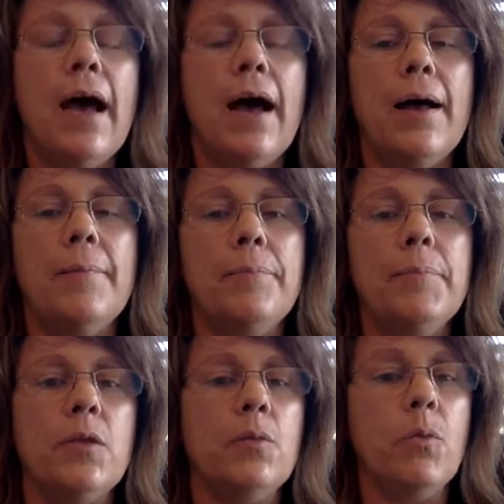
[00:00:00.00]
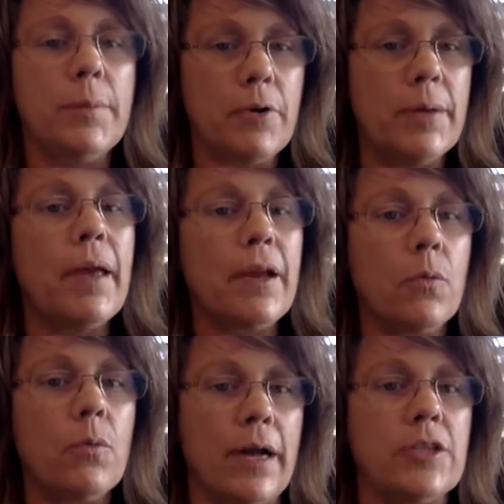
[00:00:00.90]
But the whipped cream
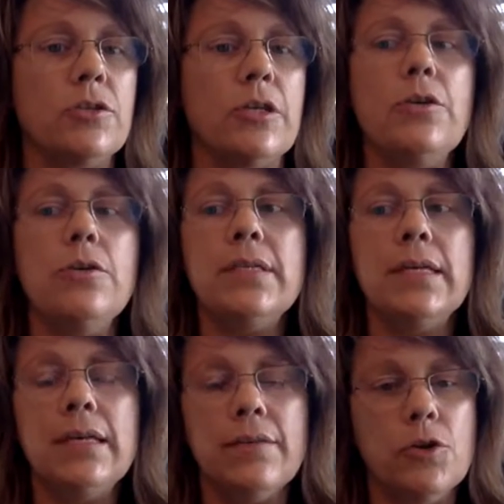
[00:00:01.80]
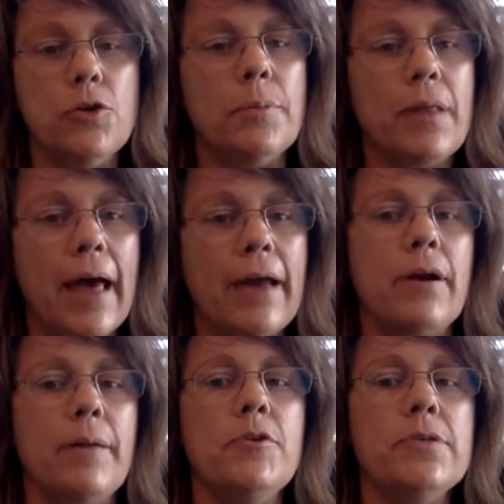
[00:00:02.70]
maker we're actually using, and the new platter
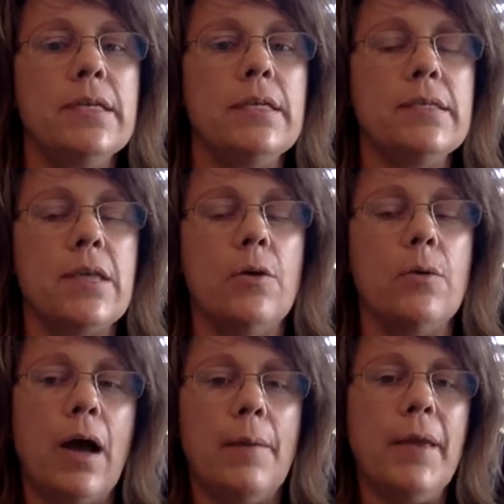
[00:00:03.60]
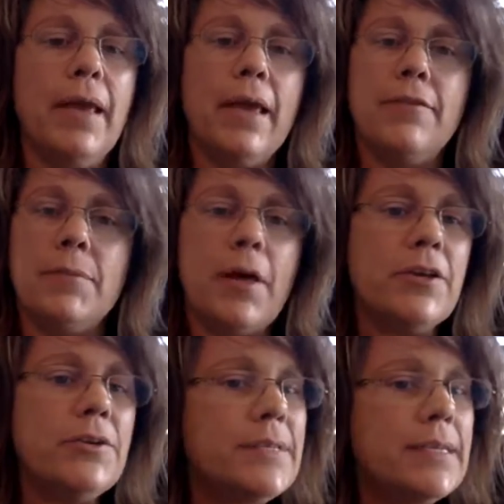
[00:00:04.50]
I'm using. So if I'm
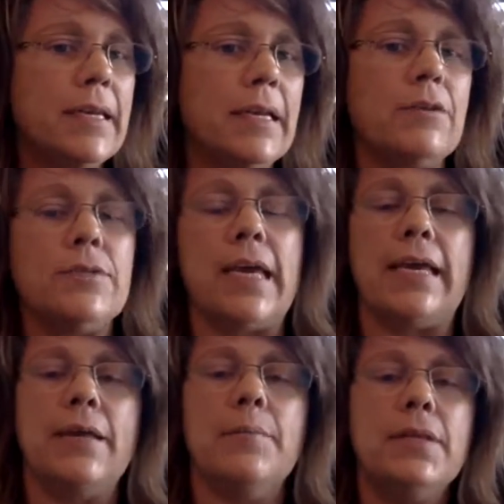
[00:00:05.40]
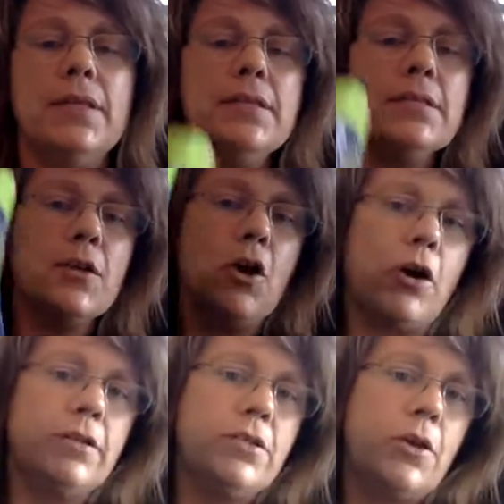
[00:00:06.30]
not using it, I don't take it. But this is the
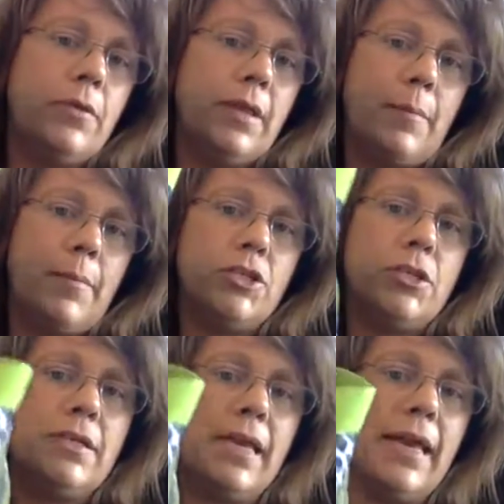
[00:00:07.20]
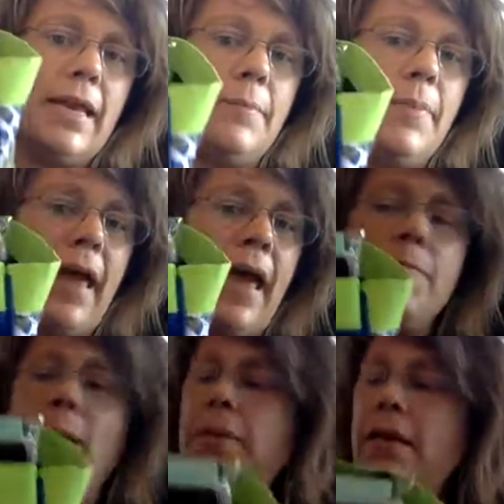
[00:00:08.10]
garden tote that I mentioned, and I have
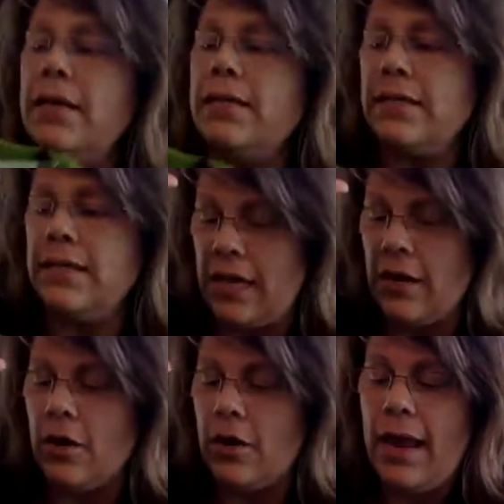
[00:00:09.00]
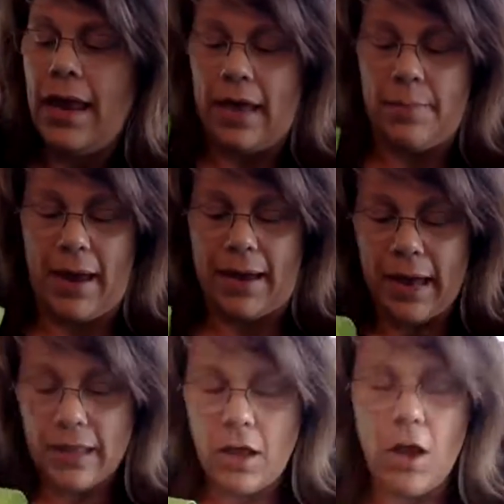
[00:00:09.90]
my pens in here, and my
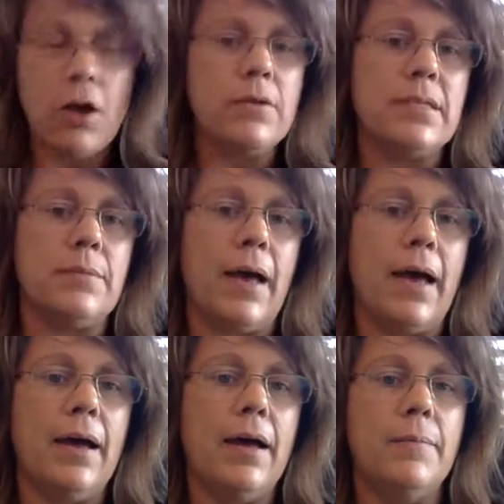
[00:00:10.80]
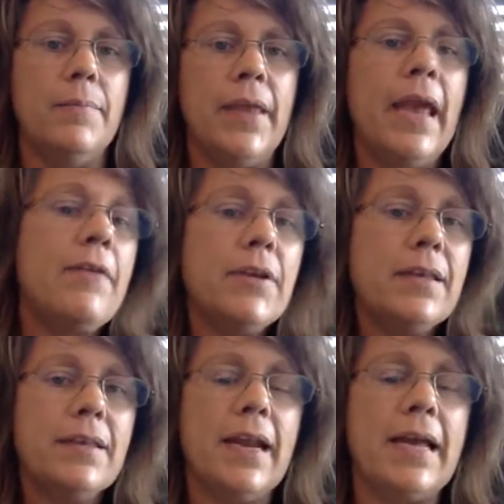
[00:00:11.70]
catalogs, and my
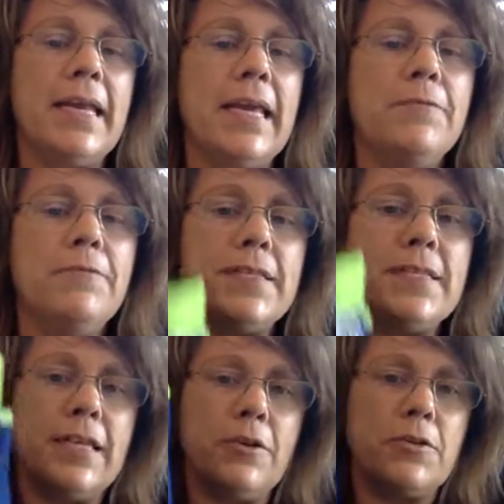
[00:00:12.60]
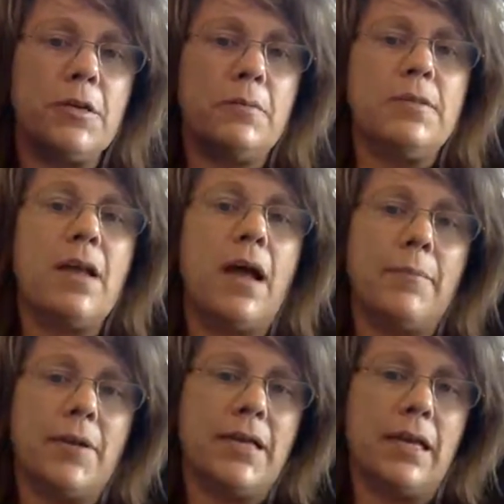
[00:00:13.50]
everything that I need fits in here. So
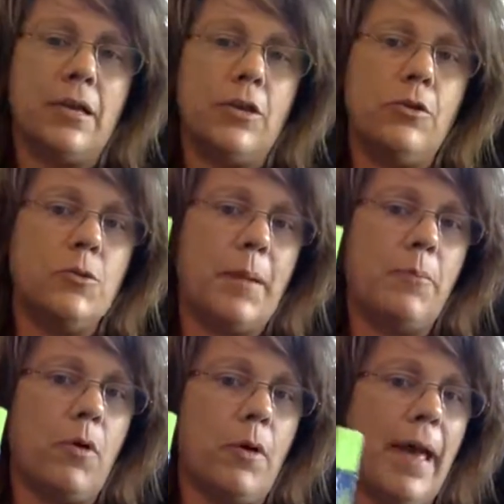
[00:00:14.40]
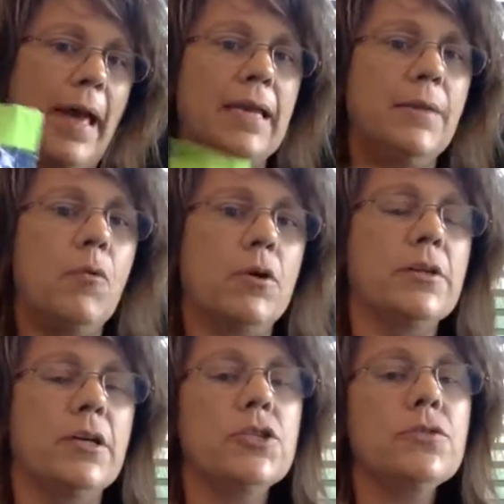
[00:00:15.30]
I'm not taking a huge paperwork bag anymore.
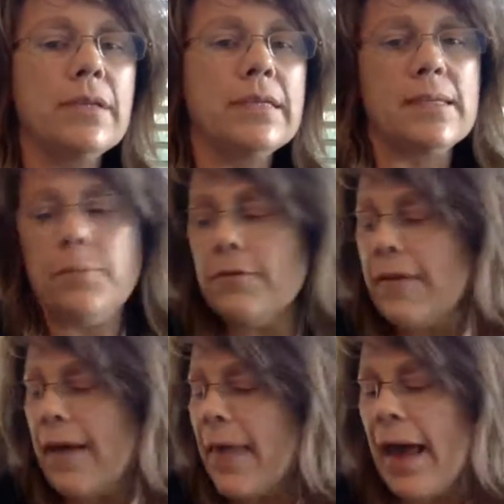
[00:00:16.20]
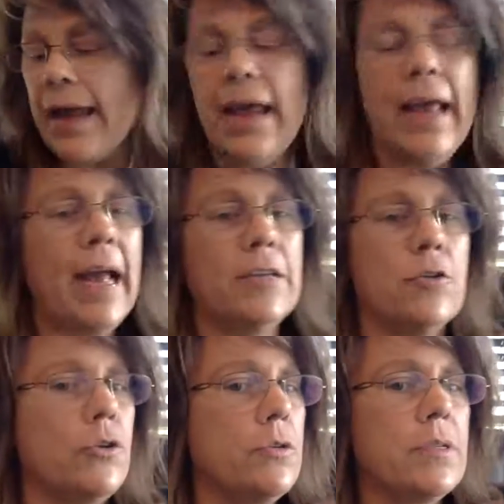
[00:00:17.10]
So I just really simplified that. I
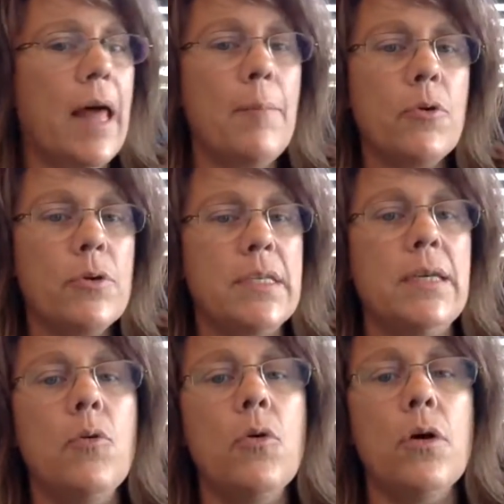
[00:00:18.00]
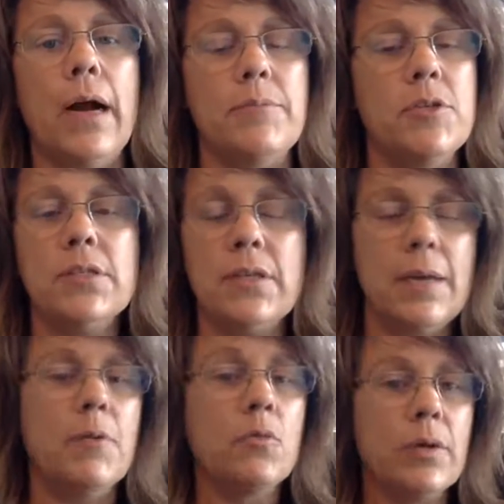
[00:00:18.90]
don't use lapboards anymore. I just
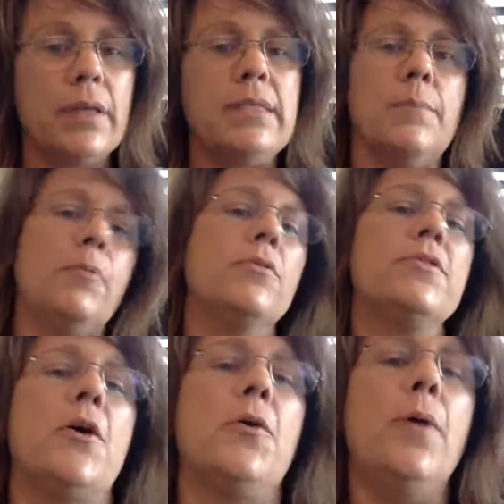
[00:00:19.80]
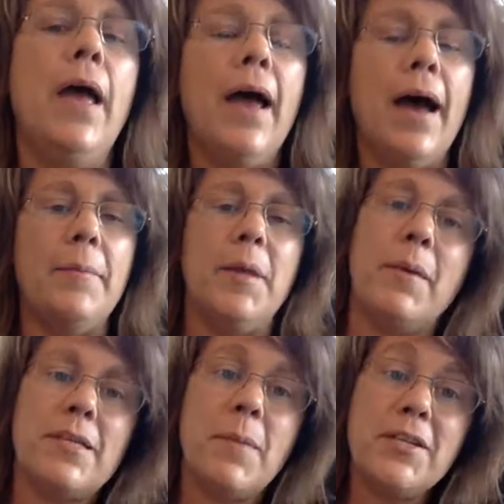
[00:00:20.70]
keep it really simple. So it
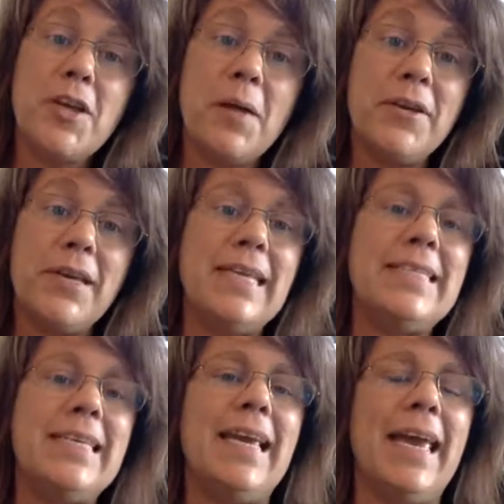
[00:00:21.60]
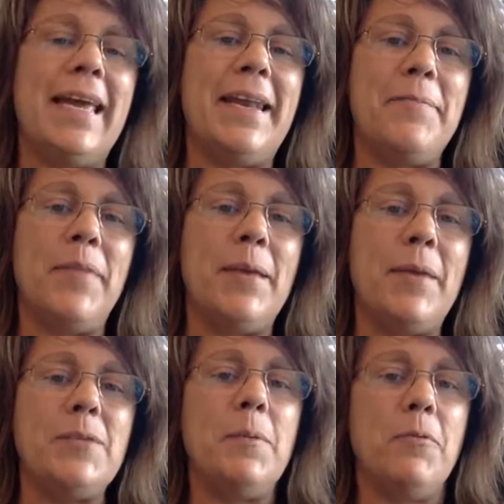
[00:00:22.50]
makes my job look easy, and it
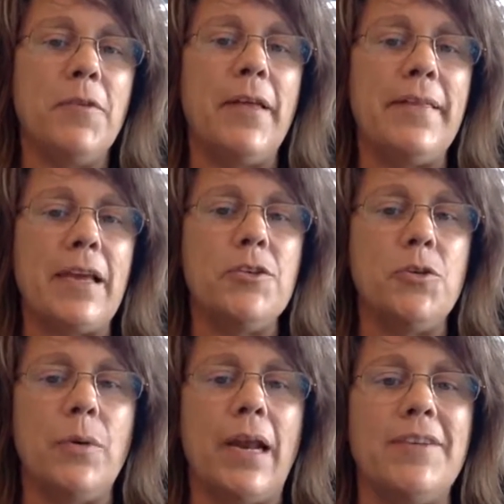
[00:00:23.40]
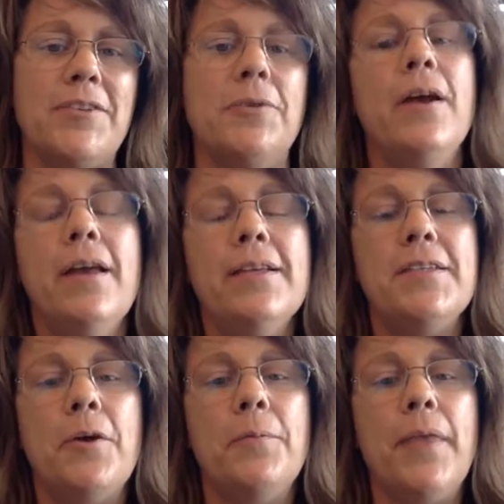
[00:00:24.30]
makes people feel like they can and do what I do.
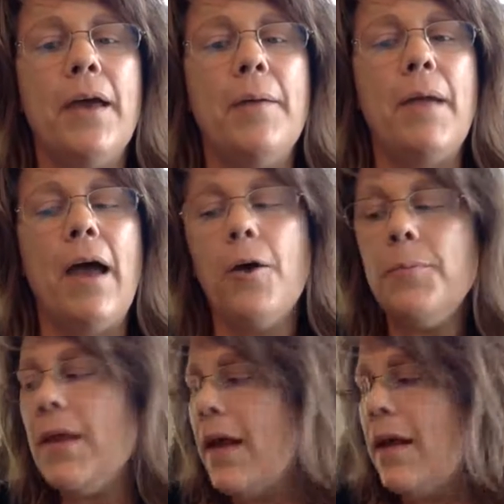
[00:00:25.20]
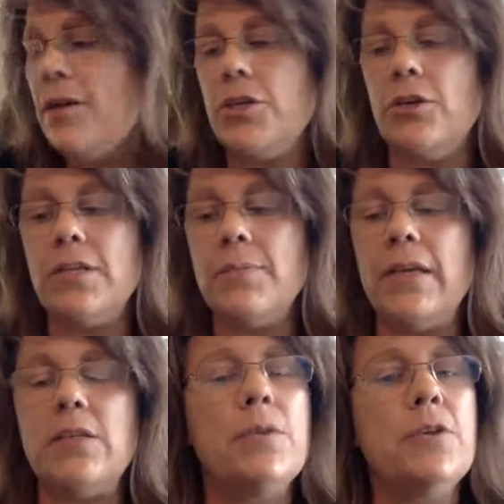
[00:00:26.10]
So I hope that I shared some
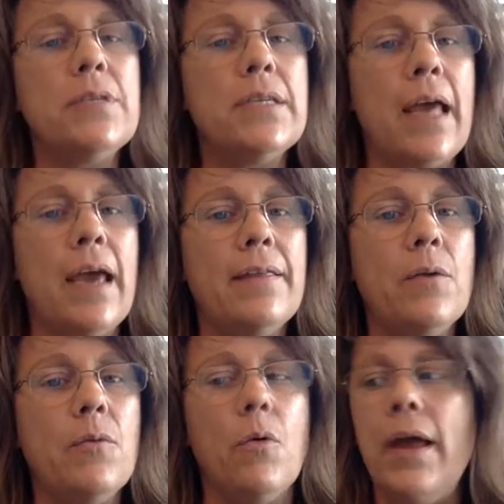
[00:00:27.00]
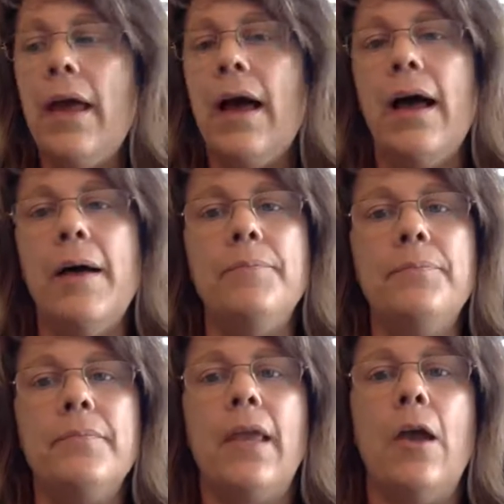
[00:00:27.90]
things with you today that will
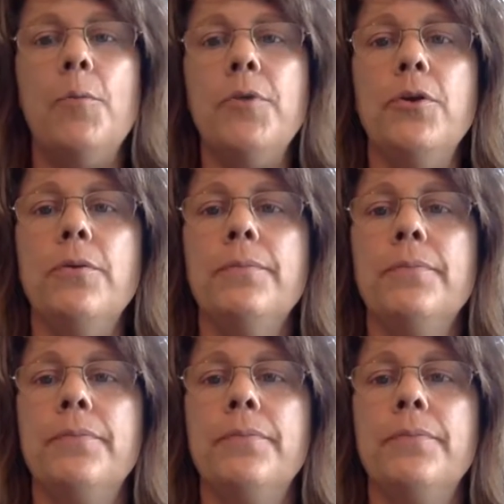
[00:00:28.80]
help you.